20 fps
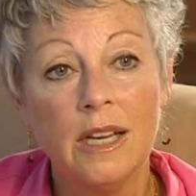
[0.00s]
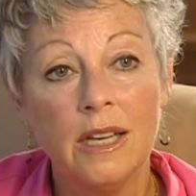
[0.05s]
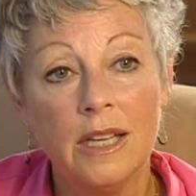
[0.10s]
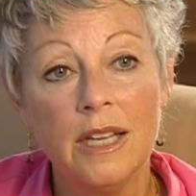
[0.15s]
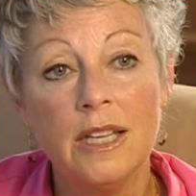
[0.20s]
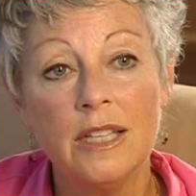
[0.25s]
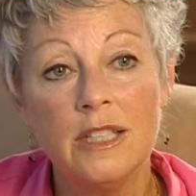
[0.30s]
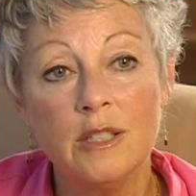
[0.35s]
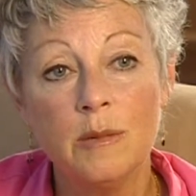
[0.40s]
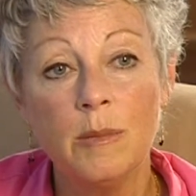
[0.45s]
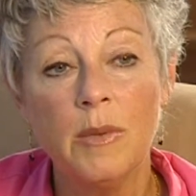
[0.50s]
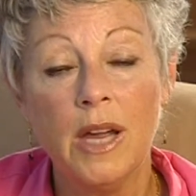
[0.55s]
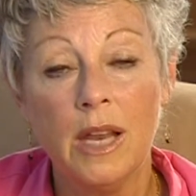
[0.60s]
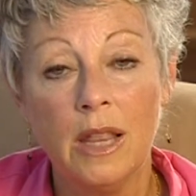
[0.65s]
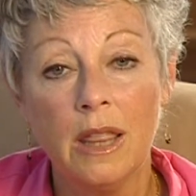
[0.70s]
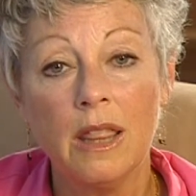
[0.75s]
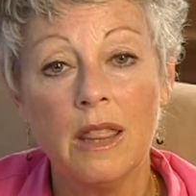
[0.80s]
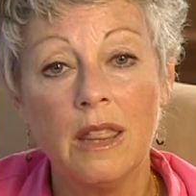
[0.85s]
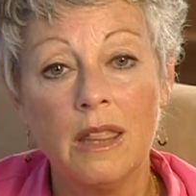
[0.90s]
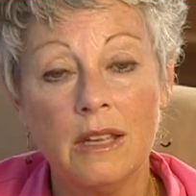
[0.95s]
each
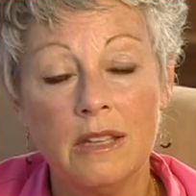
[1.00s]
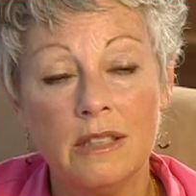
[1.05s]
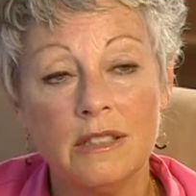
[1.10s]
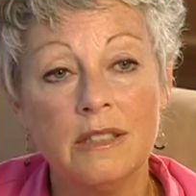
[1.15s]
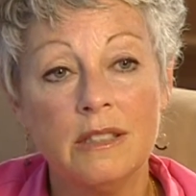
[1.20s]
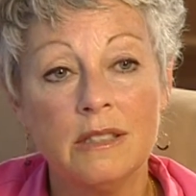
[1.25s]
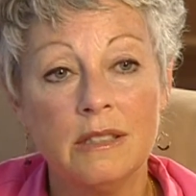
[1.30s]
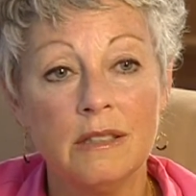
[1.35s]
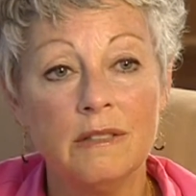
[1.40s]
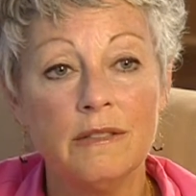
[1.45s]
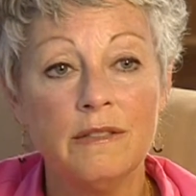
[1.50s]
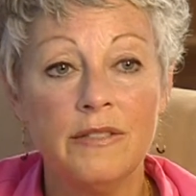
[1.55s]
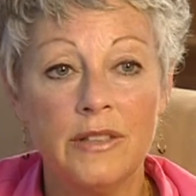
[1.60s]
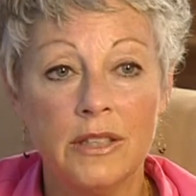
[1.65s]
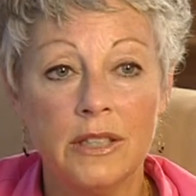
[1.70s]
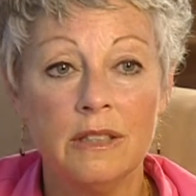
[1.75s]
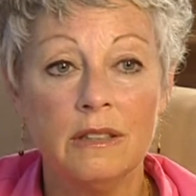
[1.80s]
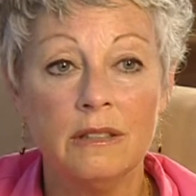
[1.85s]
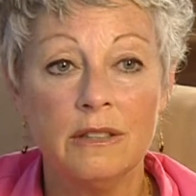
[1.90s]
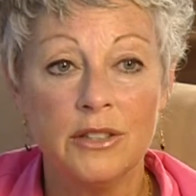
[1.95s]
month to
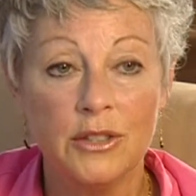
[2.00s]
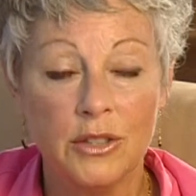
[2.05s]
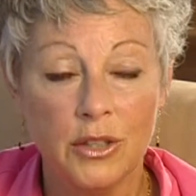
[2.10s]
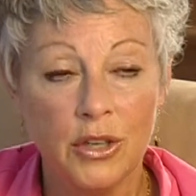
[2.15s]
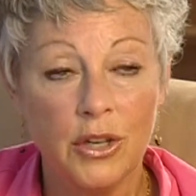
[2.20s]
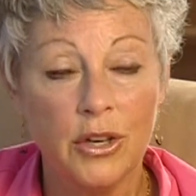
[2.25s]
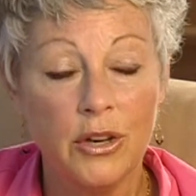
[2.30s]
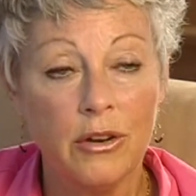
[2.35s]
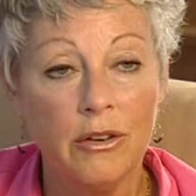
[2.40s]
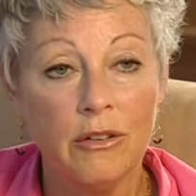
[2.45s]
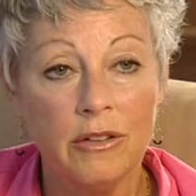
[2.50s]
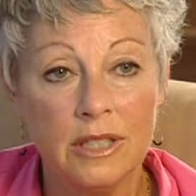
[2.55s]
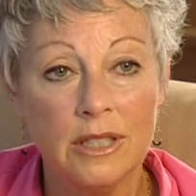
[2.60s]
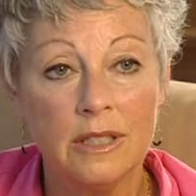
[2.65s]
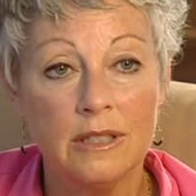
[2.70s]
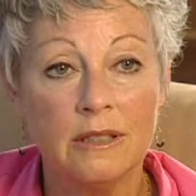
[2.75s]
feel secure